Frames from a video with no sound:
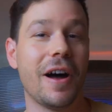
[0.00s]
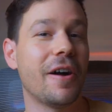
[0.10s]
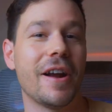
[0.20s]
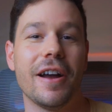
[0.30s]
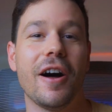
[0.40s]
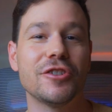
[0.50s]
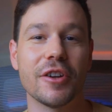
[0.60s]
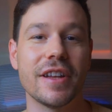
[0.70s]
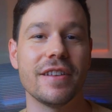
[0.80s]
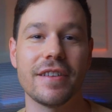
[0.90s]
All right, all
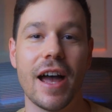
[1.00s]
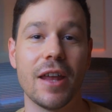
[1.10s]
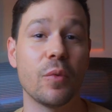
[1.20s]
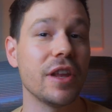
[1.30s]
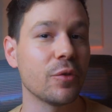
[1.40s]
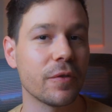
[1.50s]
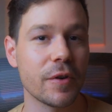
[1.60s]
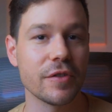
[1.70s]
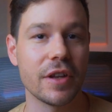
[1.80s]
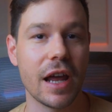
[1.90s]
joking aside, when these were
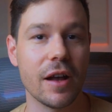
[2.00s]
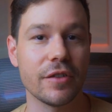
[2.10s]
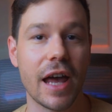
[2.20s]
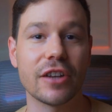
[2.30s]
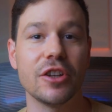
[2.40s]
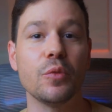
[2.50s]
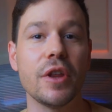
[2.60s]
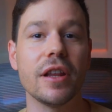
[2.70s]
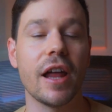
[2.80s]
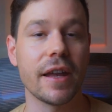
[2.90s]
first announced, I actually
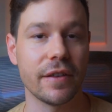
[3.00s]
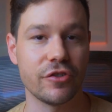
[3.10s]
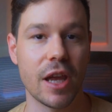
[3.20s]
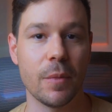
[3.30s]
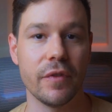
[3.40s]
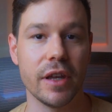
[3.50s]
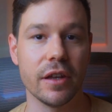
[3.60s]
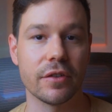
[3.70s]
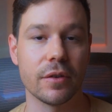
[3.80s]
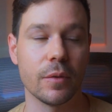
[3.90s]
really liked the shape of
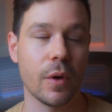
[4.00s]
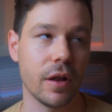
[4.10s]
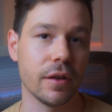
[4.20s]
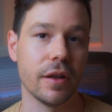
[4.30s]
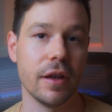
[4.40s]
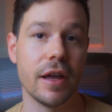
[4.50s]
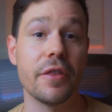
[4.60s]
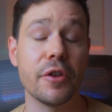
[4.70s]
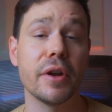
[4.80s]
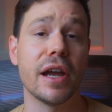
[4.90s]
these. Well, in
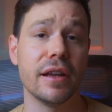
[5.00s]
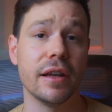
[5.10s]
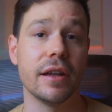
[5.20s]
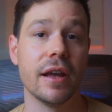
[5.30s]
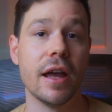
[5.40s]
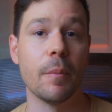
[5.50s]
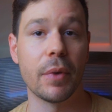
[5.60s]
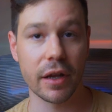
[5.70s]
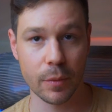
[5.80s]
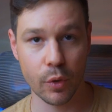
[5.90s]
theory I did, but
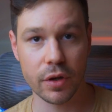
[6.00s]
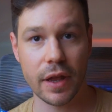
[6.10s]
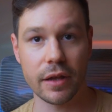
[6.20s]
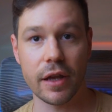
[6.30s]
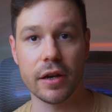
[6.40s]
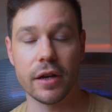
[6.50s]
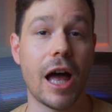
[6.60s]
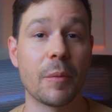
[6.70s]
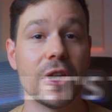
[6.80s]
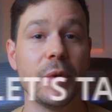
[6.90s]
I'll get more into that later.
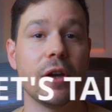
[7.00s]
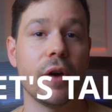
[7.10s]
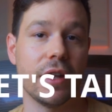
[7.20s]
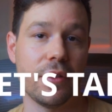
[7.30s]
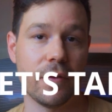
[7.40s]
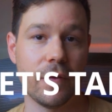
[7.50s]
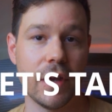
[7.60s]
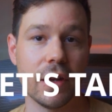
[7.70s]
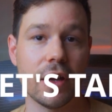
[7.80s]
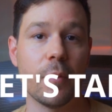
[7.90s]
I'm gonna be going into the fit
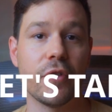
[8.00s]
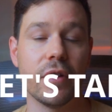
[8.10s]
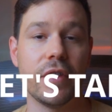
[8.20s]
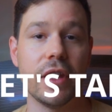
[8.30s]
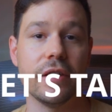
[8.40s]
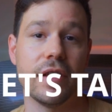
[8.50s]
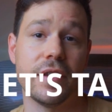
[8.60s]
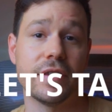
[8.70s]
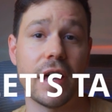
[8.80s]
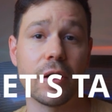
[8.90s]
and comfort of these, the
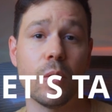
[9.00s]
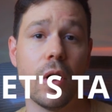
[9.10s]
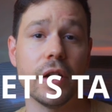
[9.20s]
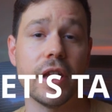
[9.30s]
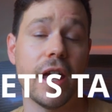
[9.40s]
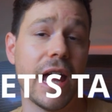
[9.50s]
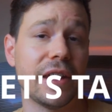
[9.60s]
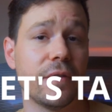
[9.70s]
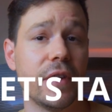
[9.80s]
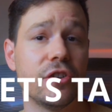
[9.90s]
sound quality, and
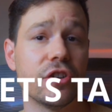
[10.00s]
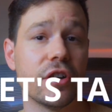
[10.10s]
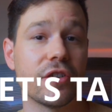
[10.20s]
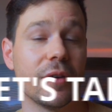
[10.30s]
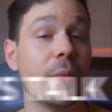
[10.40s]
the features.